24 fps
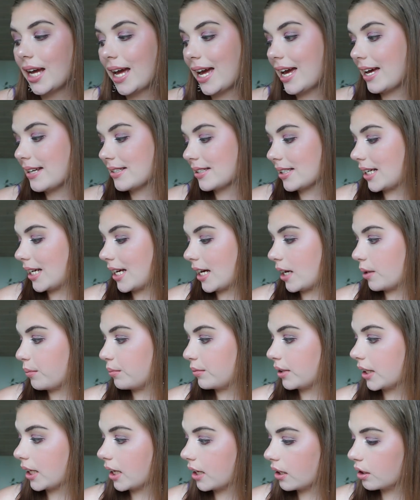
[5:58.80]
as I
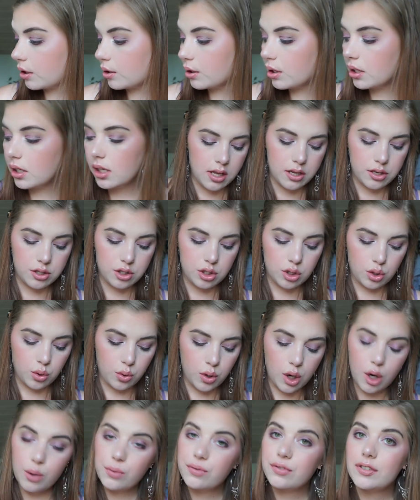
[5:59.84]
am now.
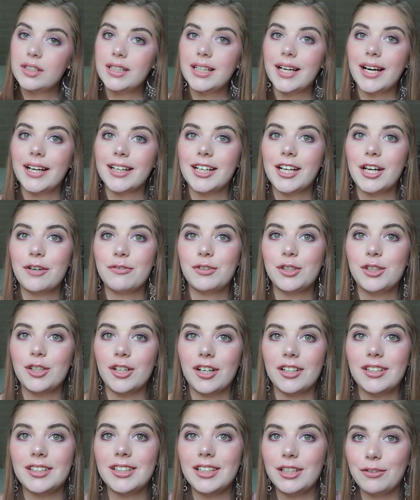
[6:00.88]
So hopefully I can have it
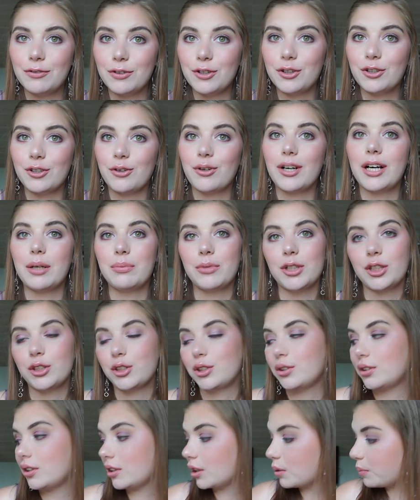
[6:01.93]
done even though I'm not
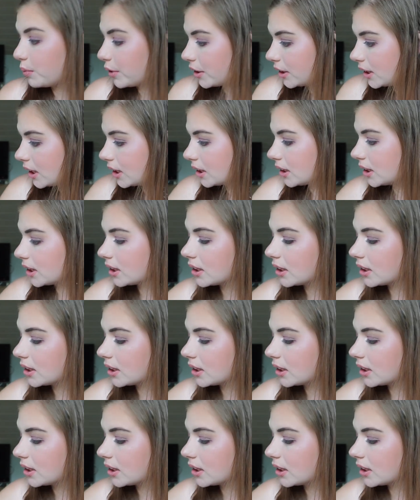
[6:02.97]
doing the project.